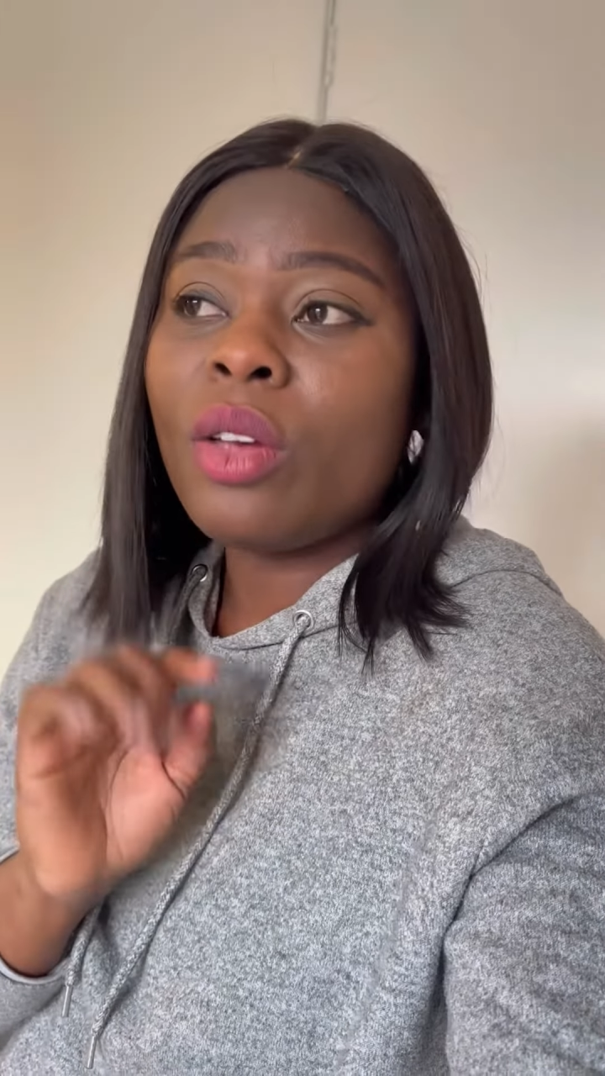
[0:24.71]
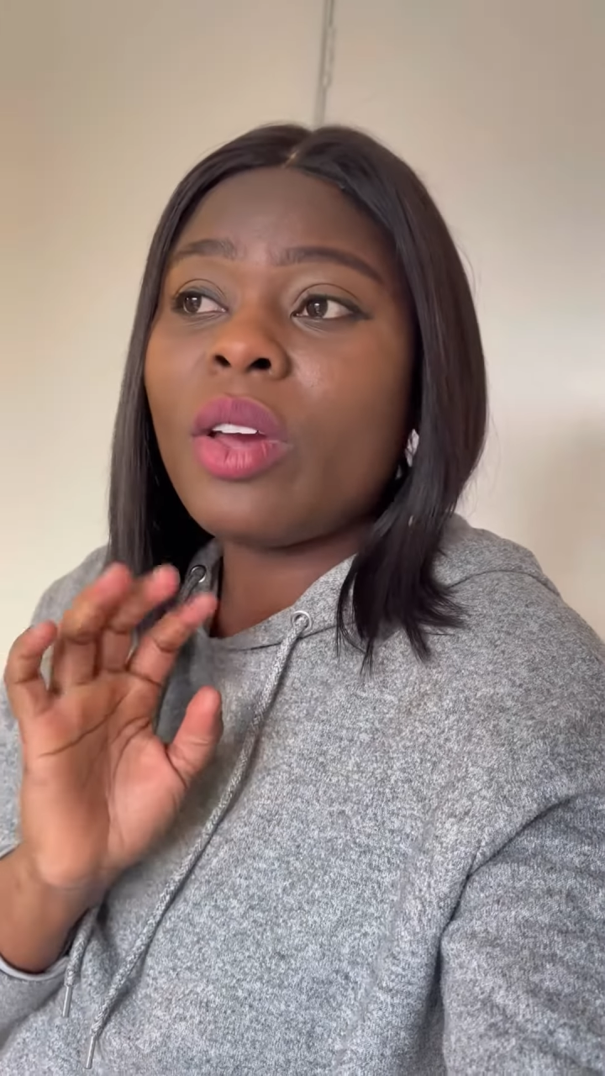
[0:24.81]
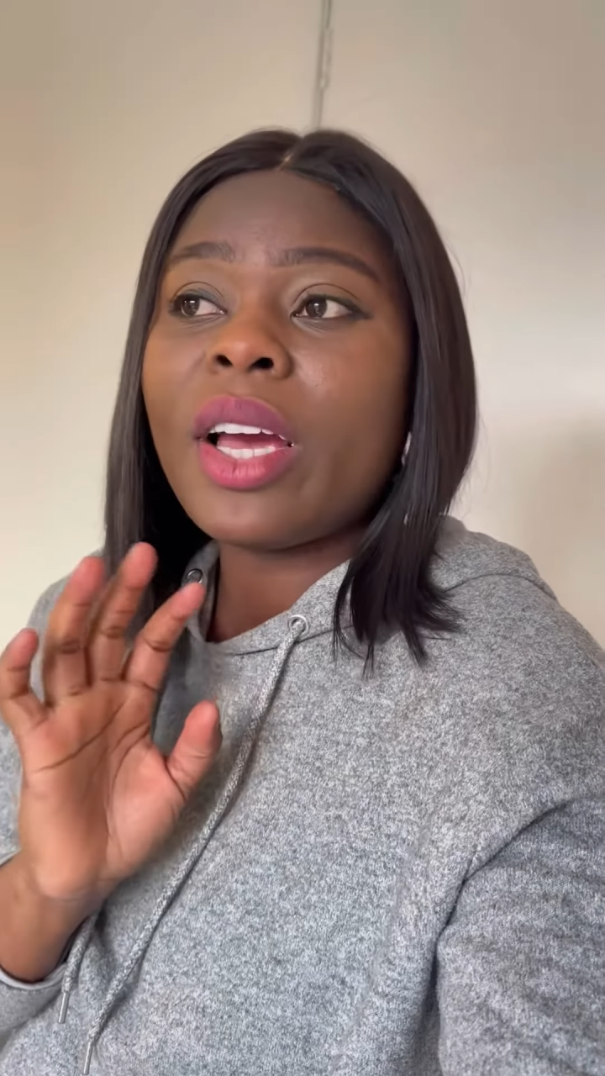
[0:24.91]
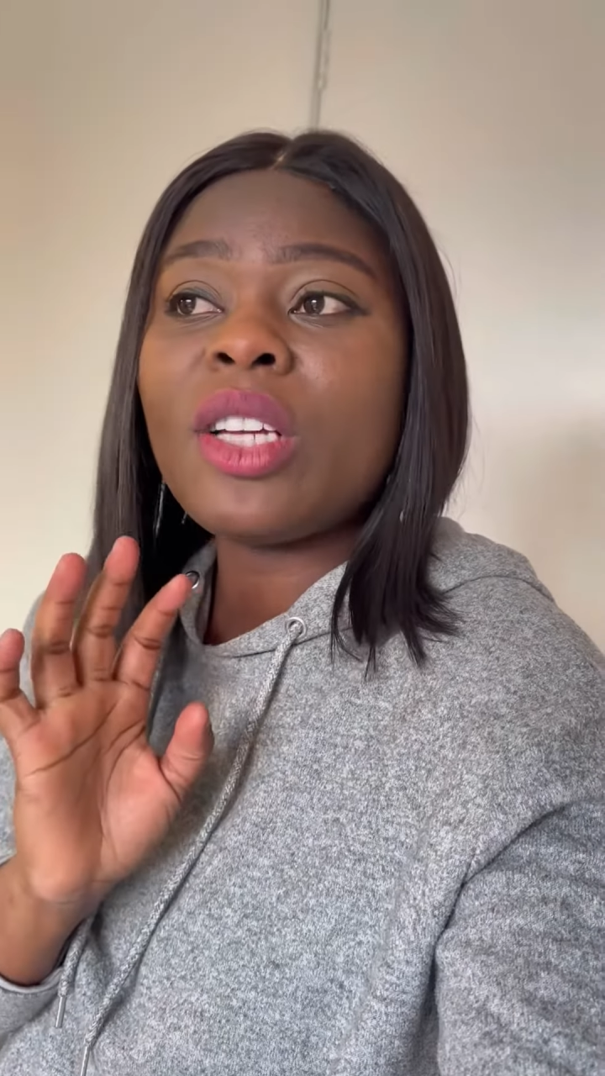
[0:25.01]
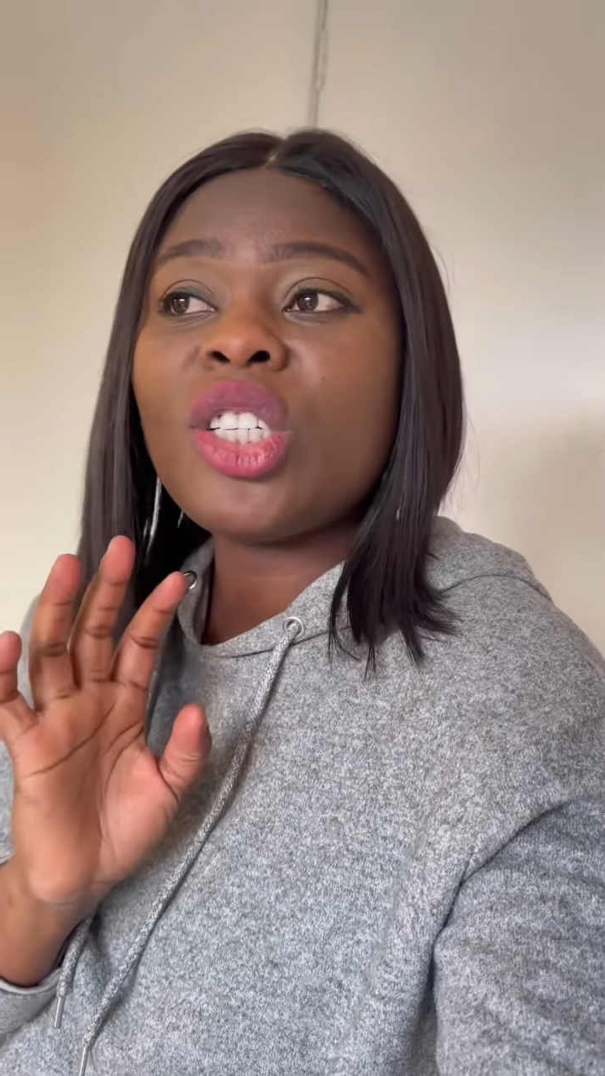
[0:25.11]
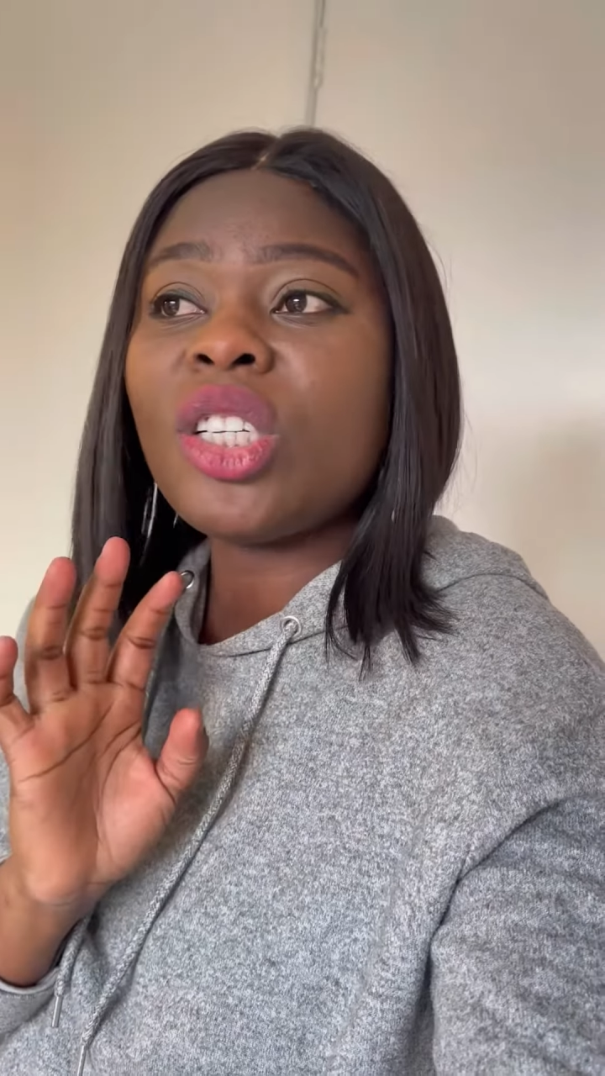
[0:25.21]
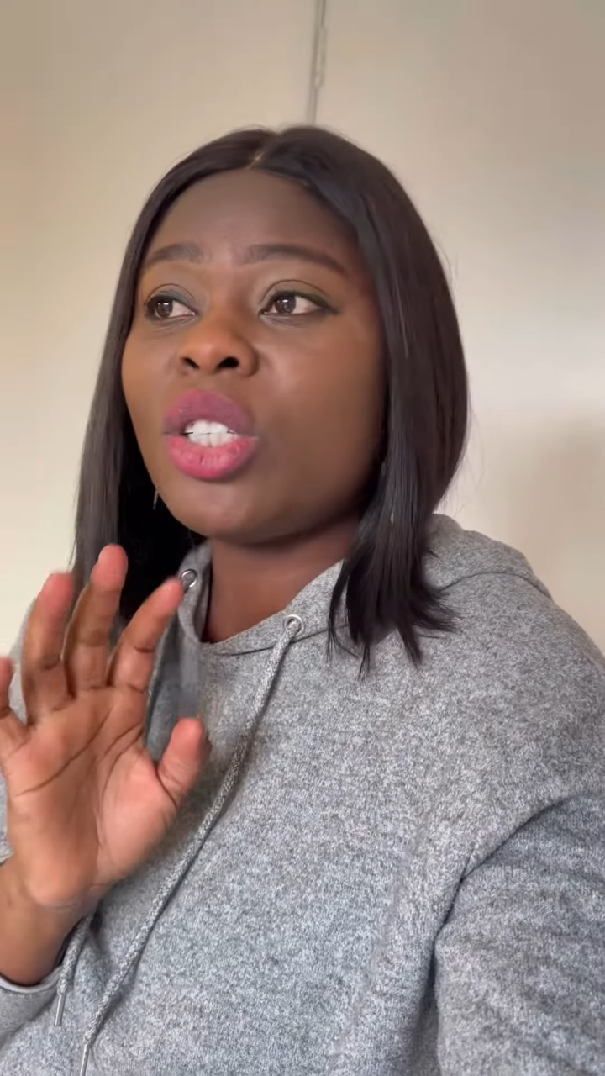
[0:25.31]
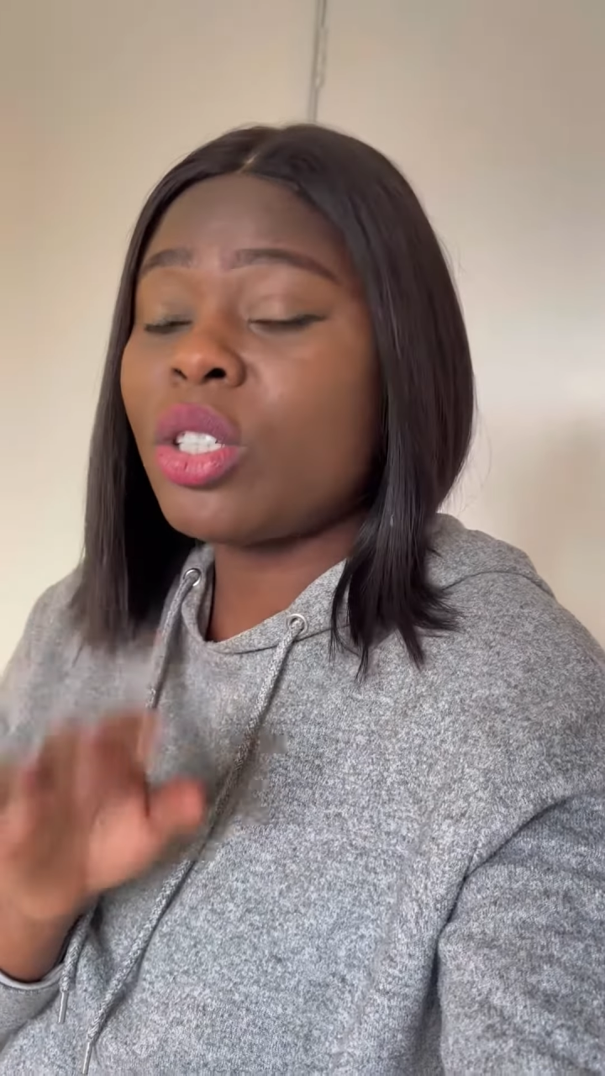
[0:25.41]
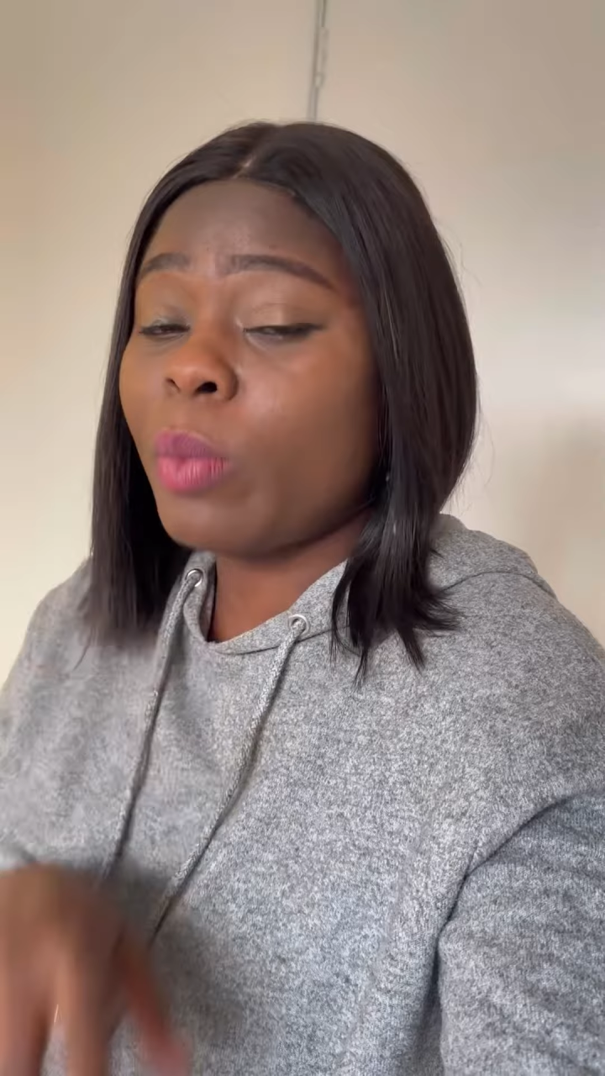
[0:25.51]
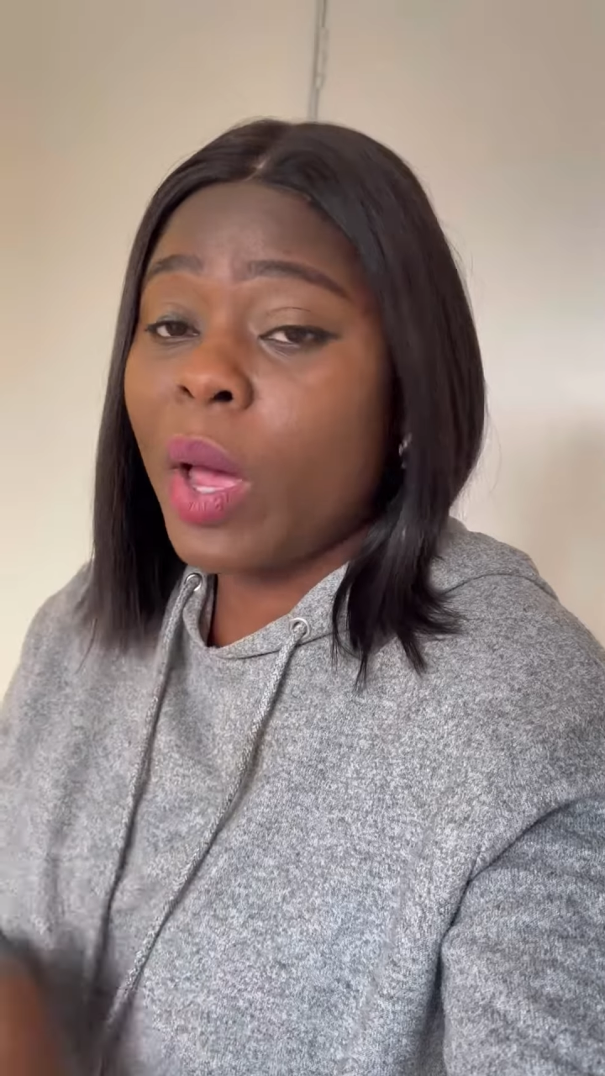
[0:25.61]
You can't change
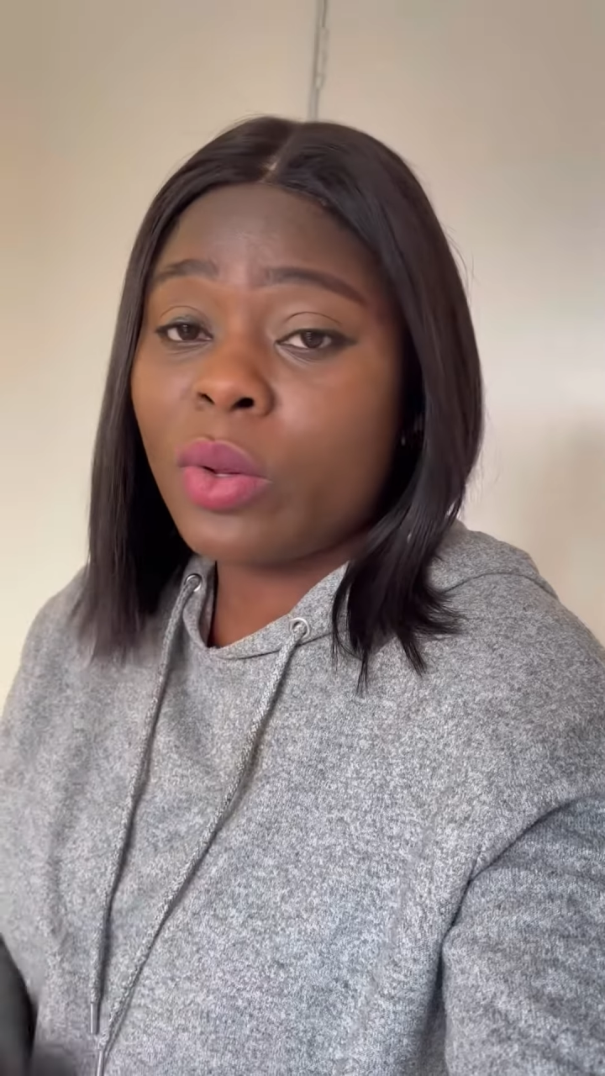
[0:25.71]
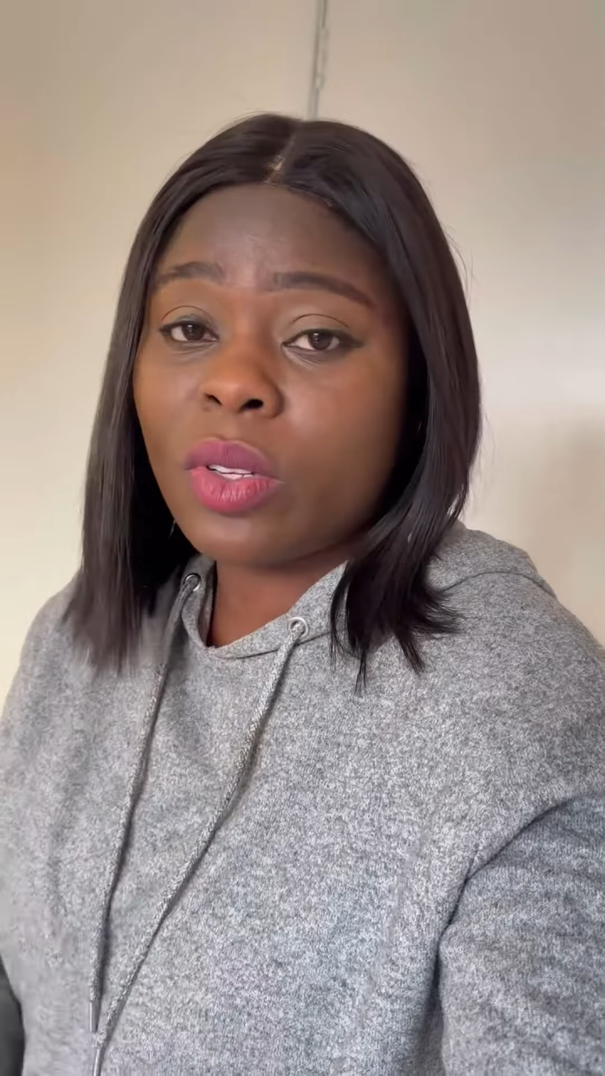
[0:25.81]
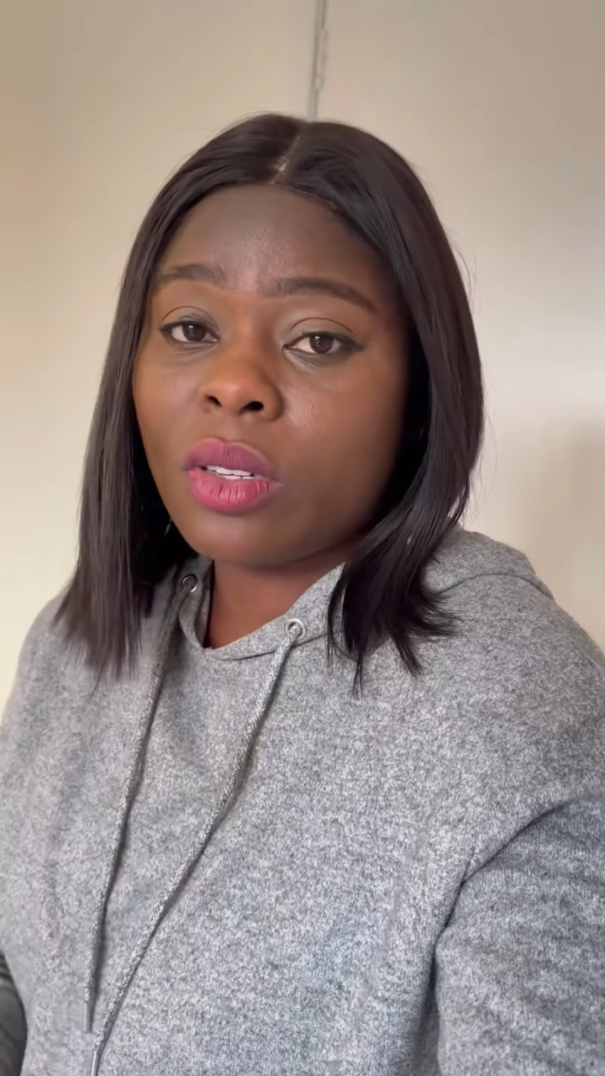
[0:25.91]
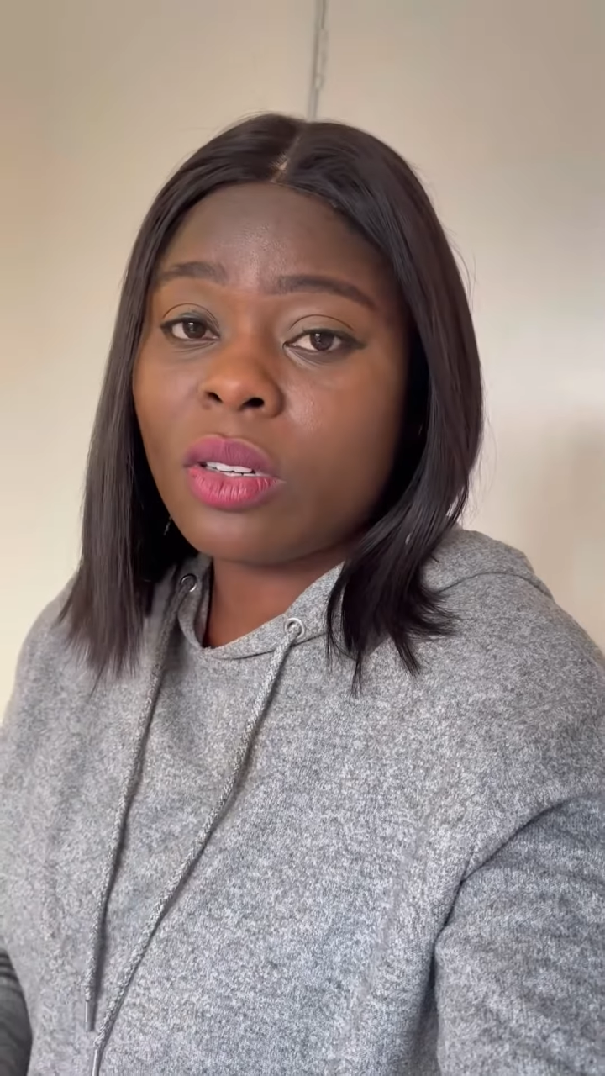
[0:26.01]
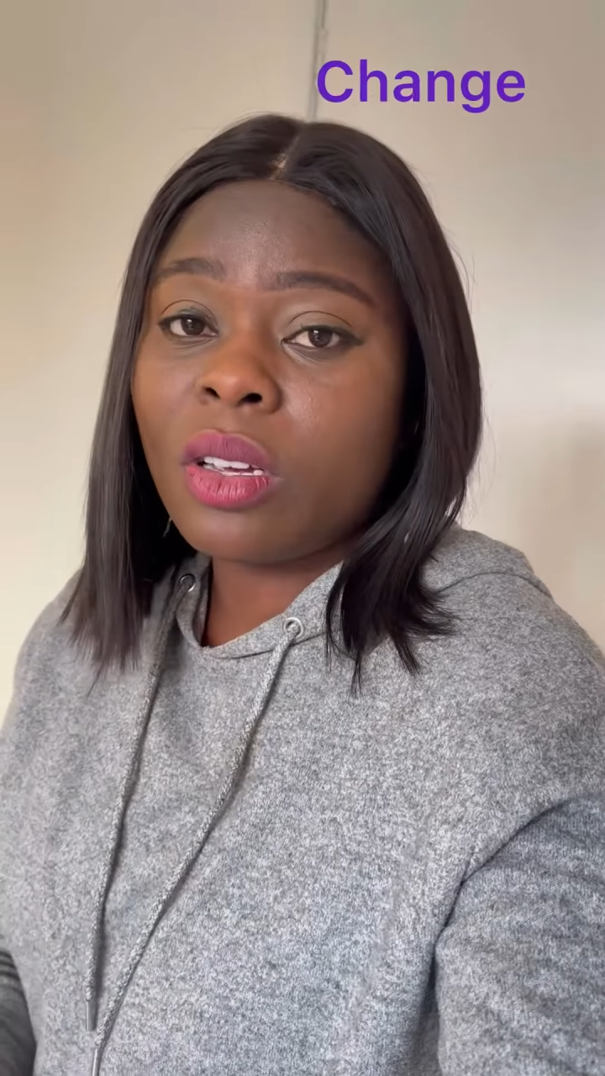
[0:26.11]
your spouse